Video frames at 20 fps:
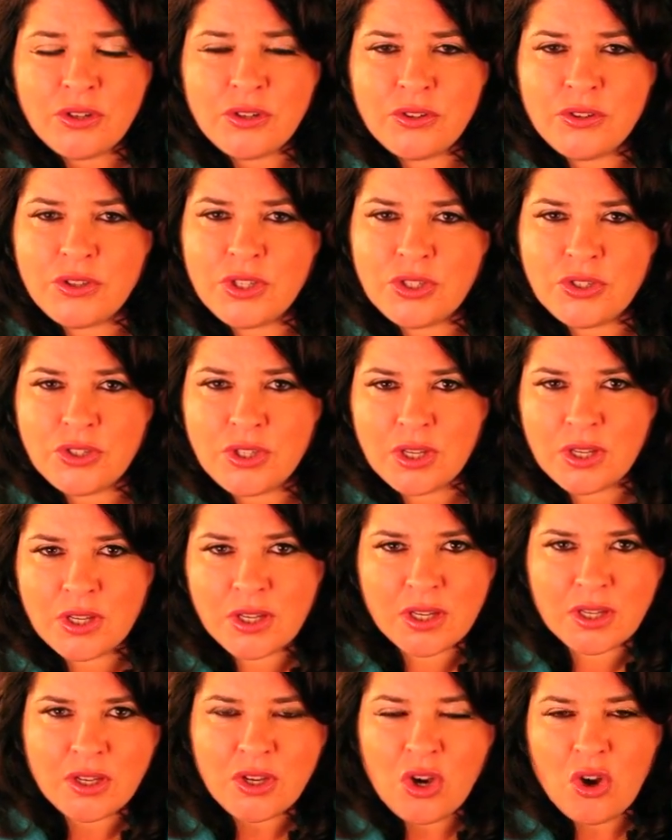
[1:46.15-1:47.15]
this
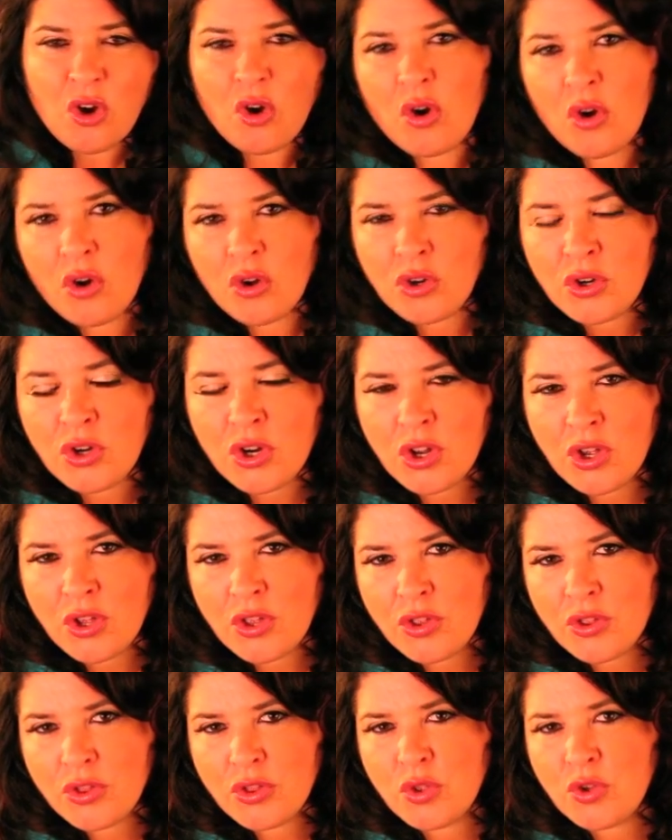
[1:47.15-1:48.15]
year on
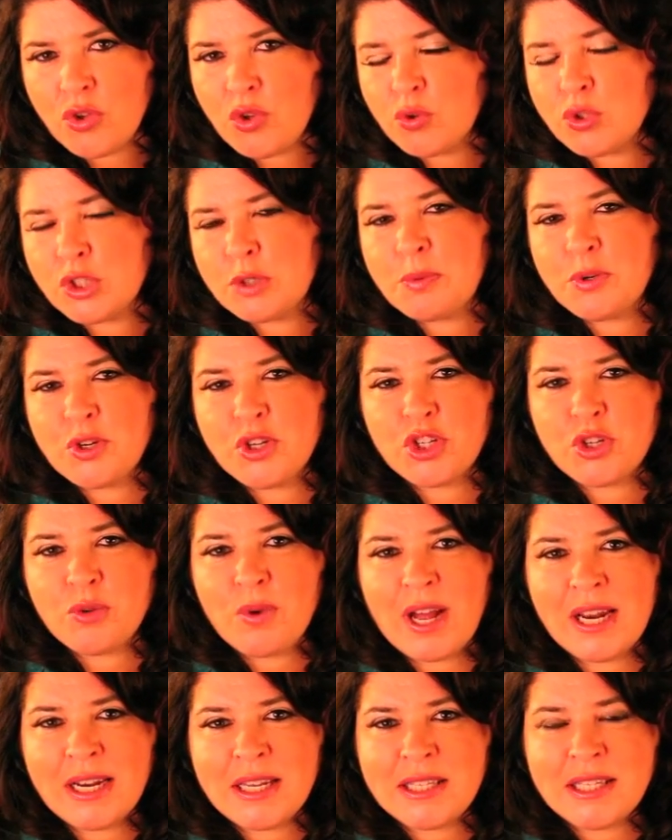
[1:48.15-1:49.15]
the, your
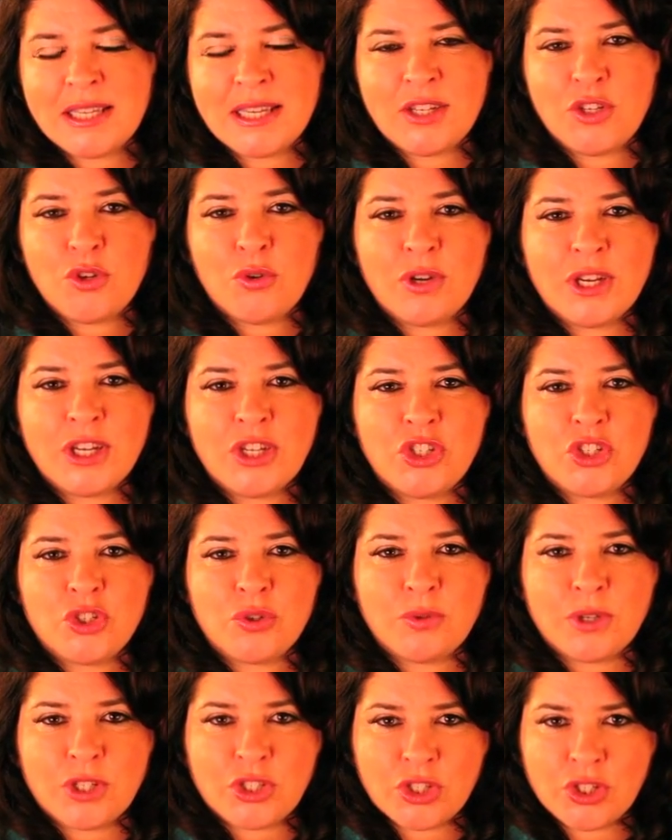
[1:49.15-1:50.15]
spirituality and your
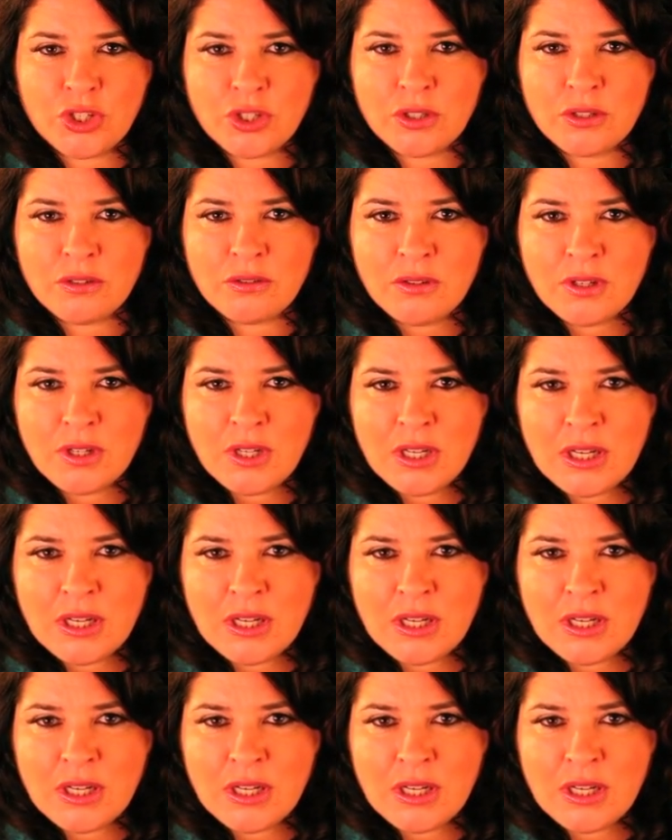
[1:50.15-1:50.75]
intuition.